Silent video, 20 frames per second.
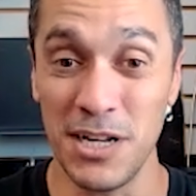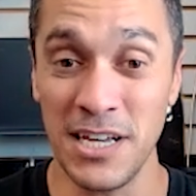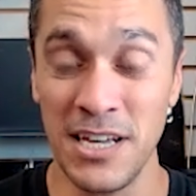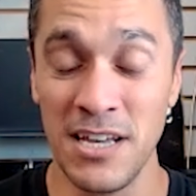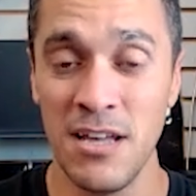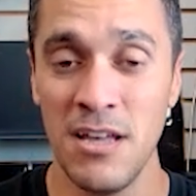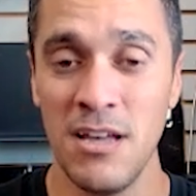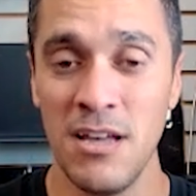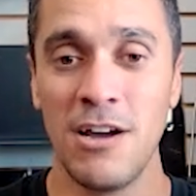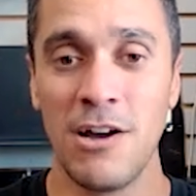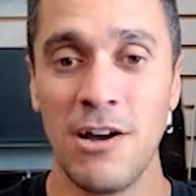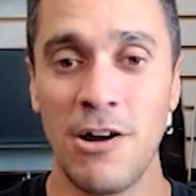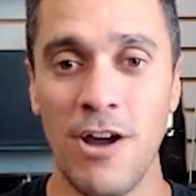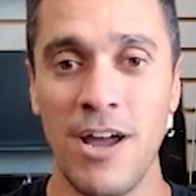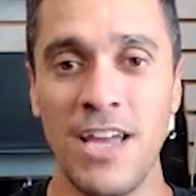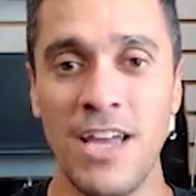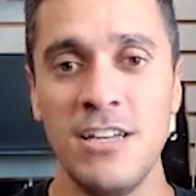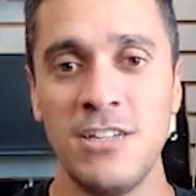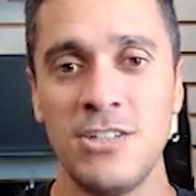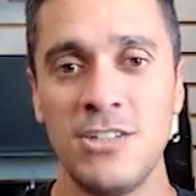All right.
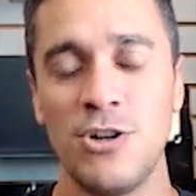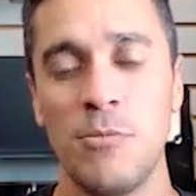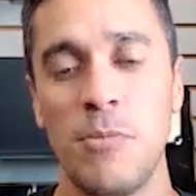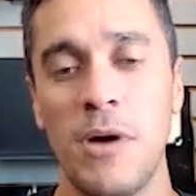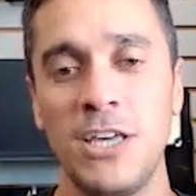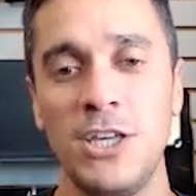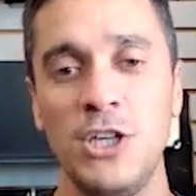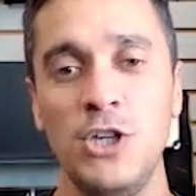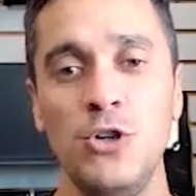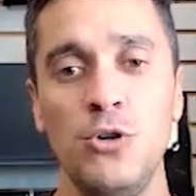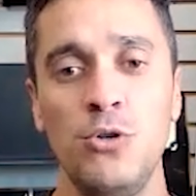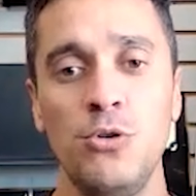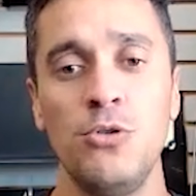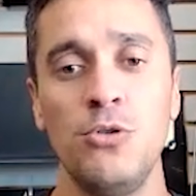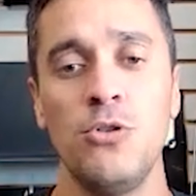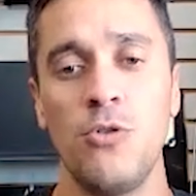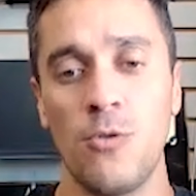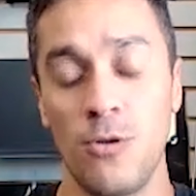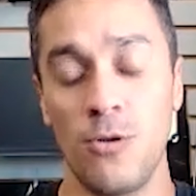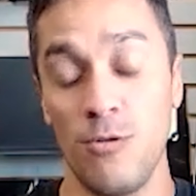So by you
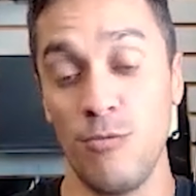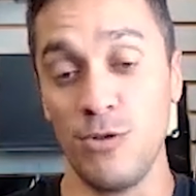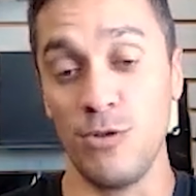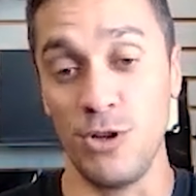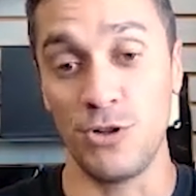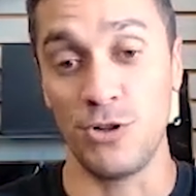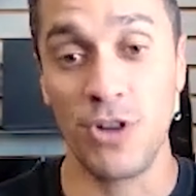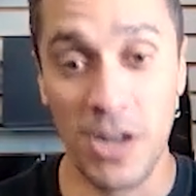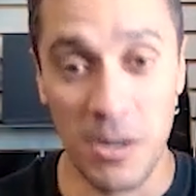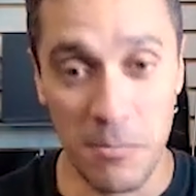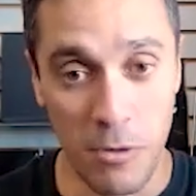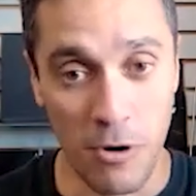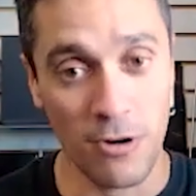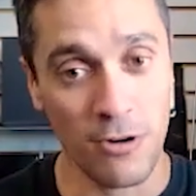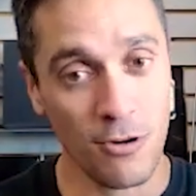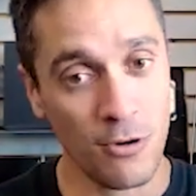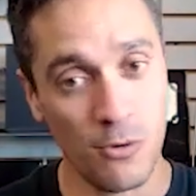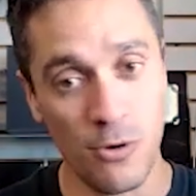or your training partner,